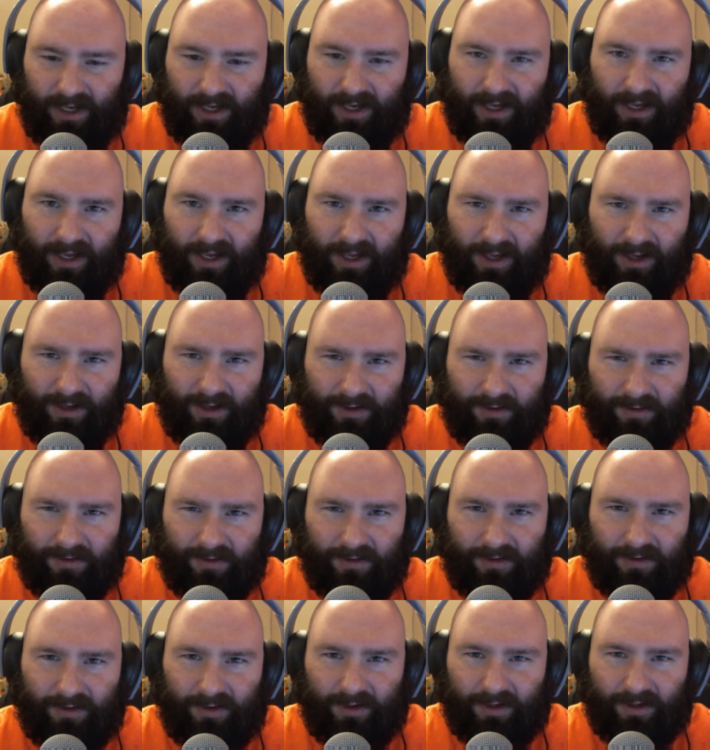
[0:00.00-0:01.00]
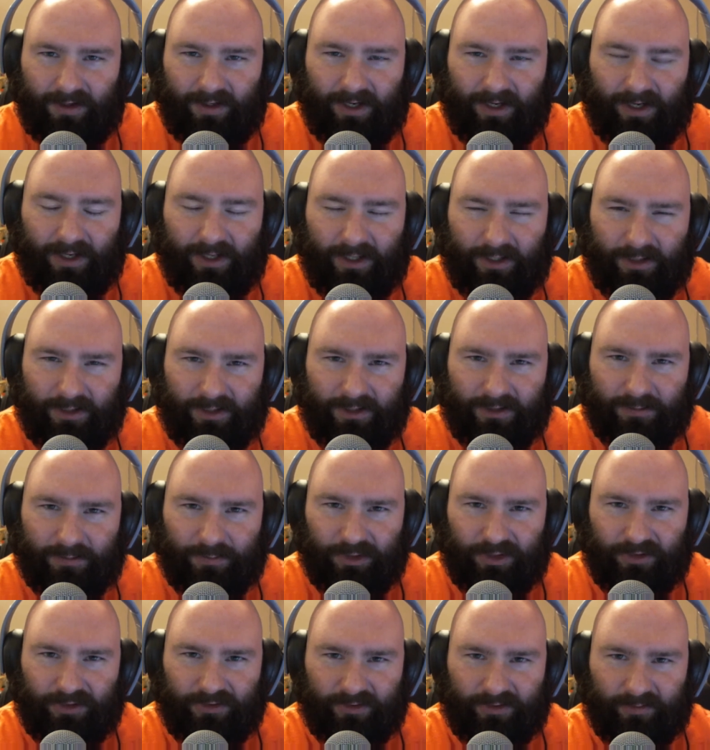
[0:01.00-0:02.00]
And I had just
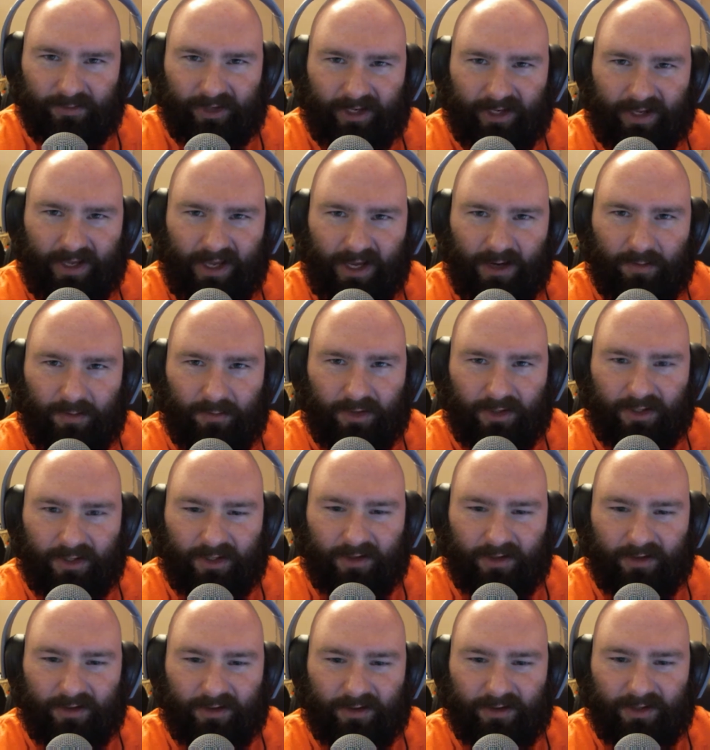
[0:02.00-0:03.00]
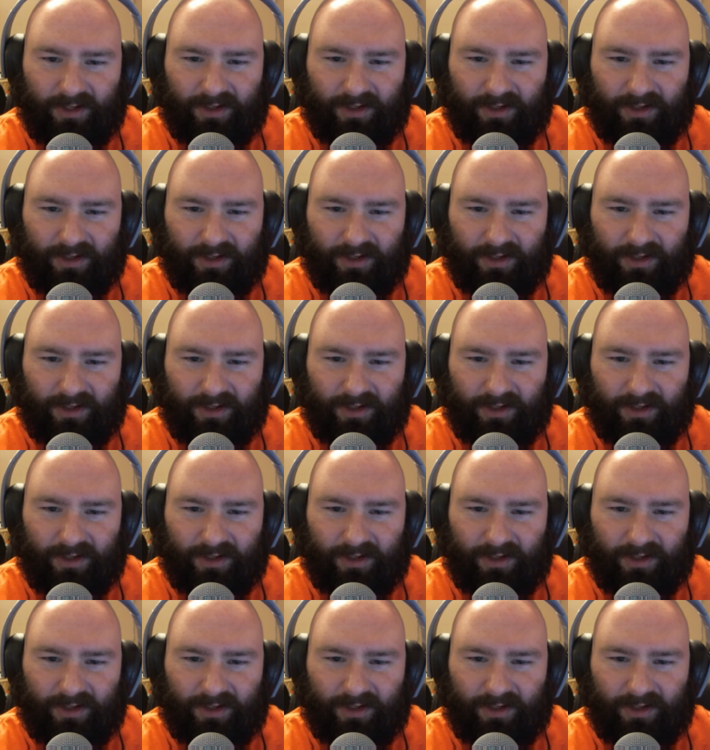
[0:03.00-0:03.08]
been using my camera here.